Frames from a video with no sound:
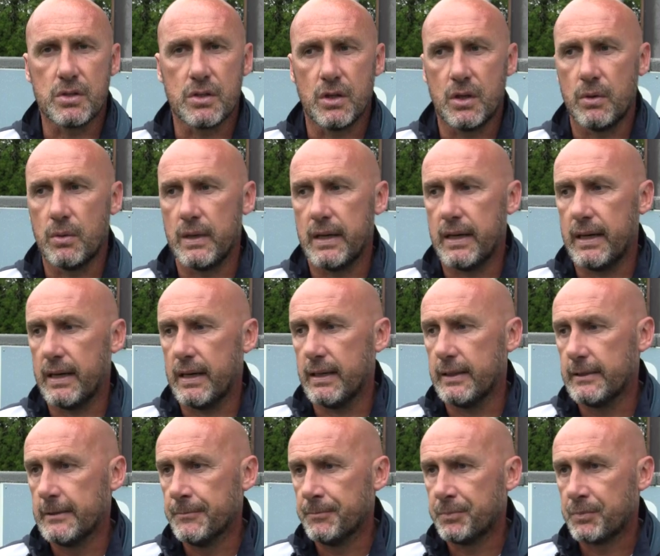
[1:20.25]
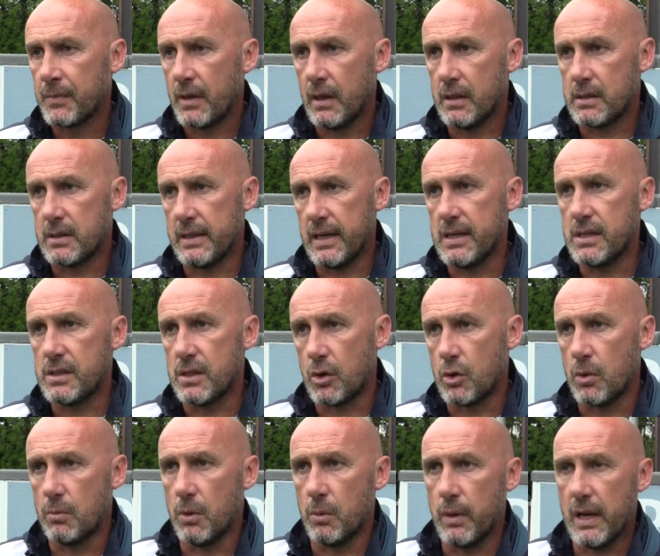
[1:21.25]
So it's nice to
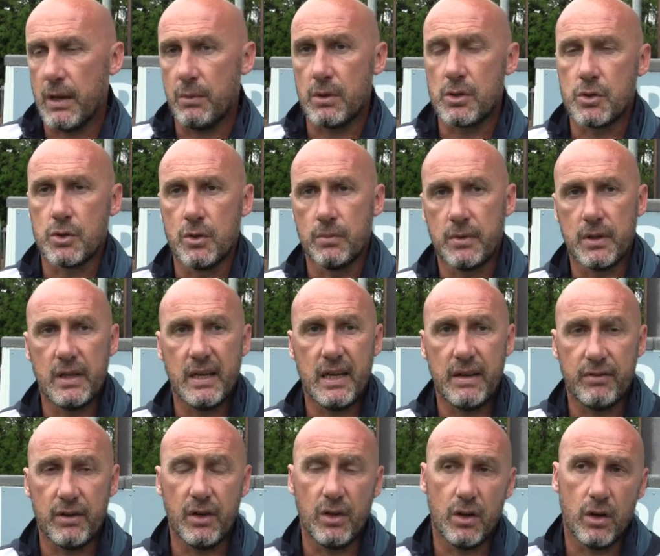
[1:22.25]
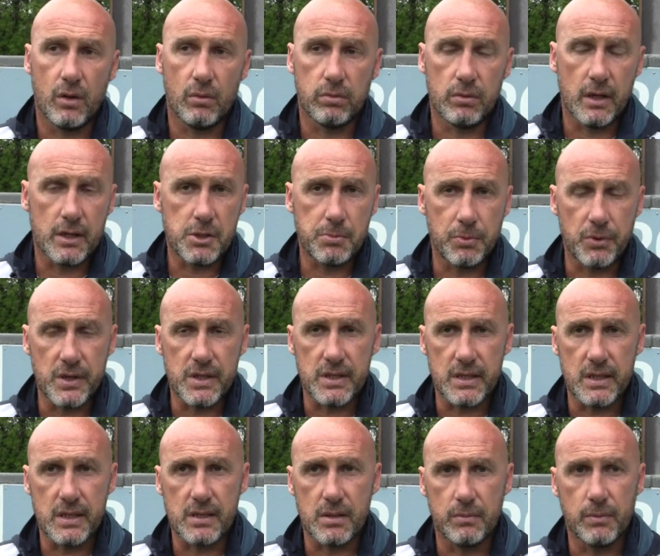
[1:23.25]
come away with something, even though it's
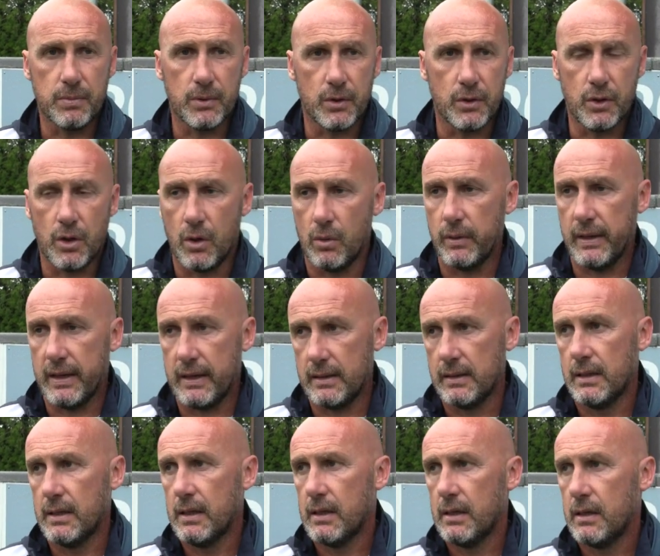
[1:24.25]
pre-season, but knowing that,